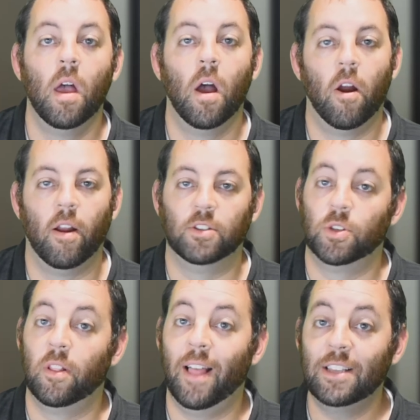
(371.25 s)
All right, so
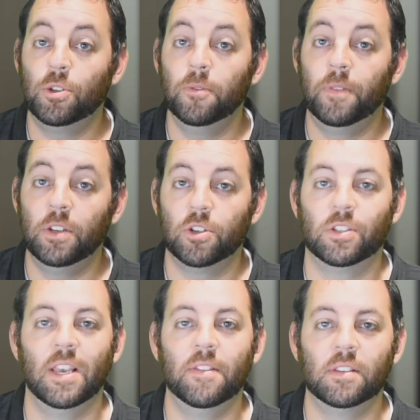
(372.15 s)
the last two features
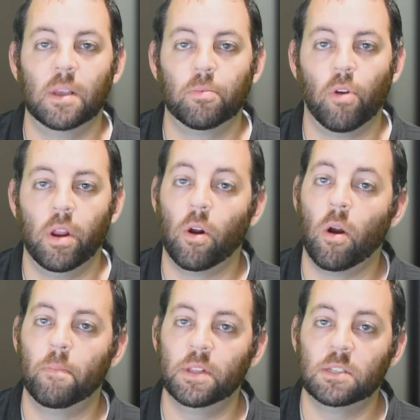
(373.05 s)
in this upgrade are
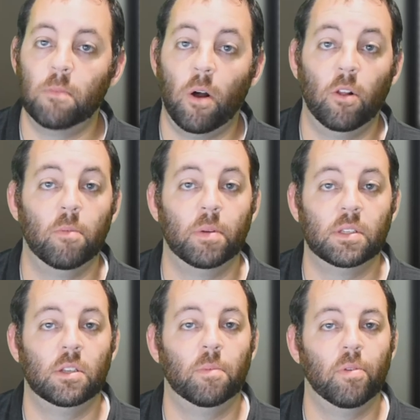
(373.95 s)
a bit smaller, but
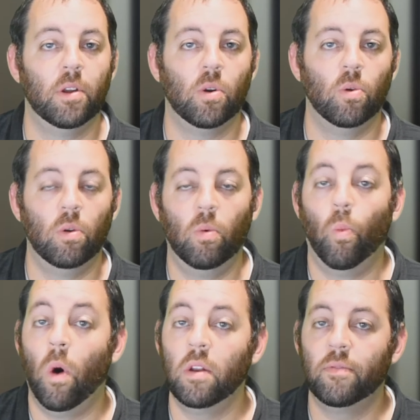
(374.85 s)
still pretty cool.
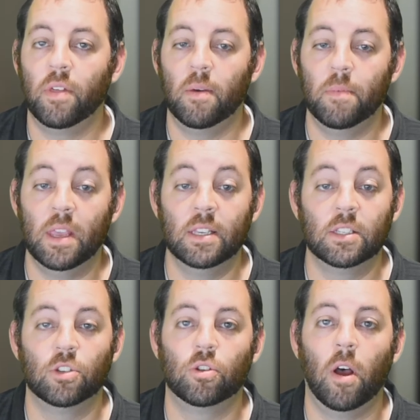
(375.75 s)
One of them is
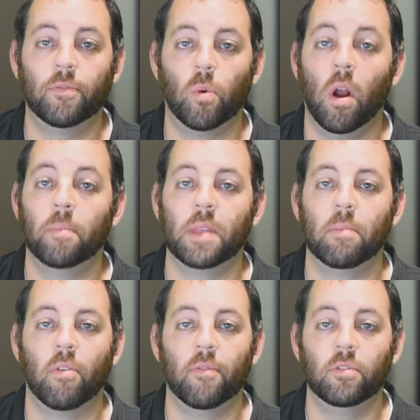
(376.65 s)
software update
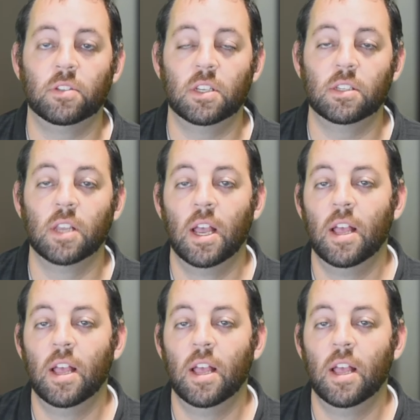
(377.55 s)
preferences.